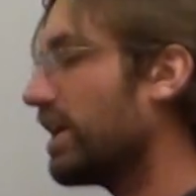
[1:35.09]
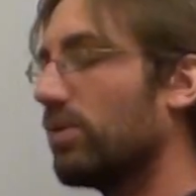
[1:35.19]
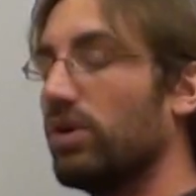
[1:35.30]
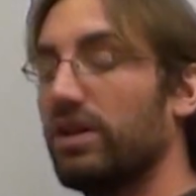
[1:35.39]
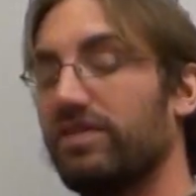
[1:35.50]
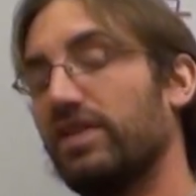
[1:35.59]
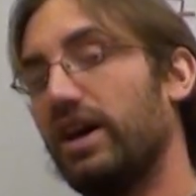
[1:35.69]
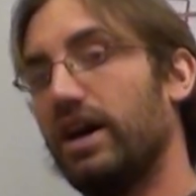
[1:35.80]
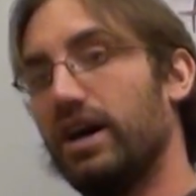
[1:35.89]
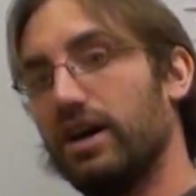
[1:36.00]
get rid
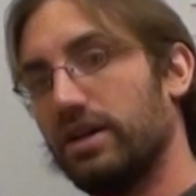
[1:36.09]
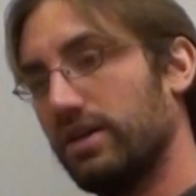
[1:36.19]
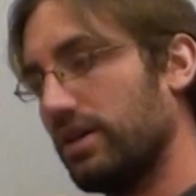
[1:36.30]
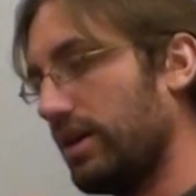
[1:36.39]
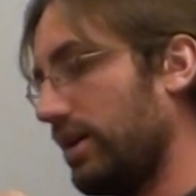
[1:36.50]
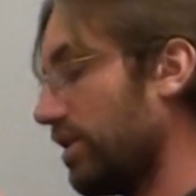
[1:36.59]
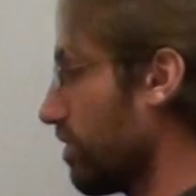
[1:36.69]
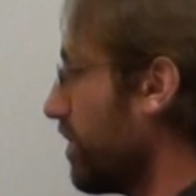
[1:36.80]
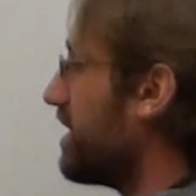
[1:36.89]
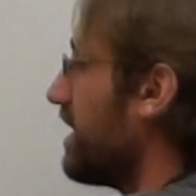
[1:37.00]
of
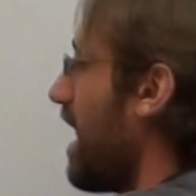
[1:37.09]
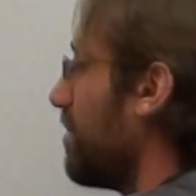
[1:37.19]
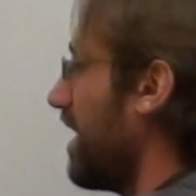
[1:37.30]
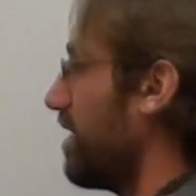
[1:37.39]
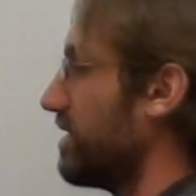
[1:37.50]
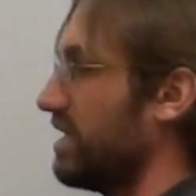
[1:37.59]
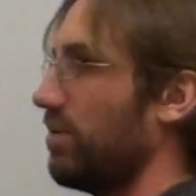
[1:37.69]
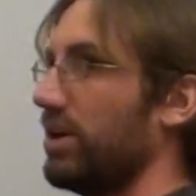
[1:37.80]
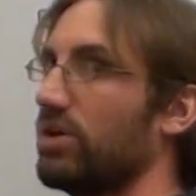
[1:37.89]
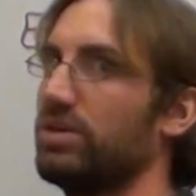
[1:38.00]
3 denominators is I
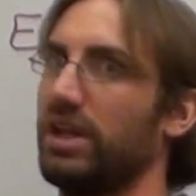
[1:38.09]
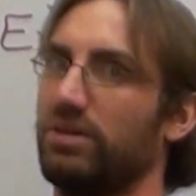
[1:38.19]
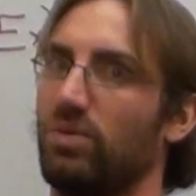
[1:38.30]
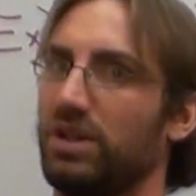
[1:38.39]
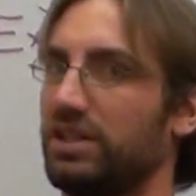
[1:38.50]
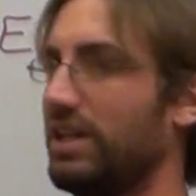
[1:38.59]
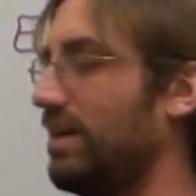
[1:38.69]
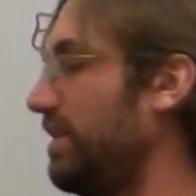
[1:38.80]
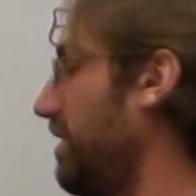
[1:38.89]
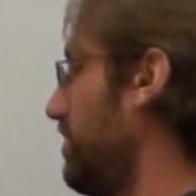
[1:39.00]
want to create 1
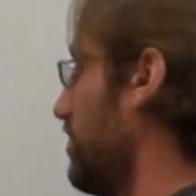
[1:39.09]
denominator.